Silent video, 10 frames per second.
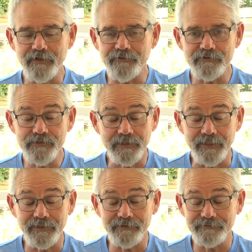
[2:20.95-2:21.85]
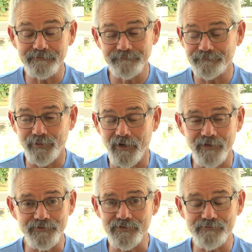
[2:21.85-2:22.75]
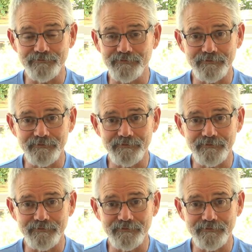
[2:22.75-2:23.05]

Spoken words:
others, and Paul just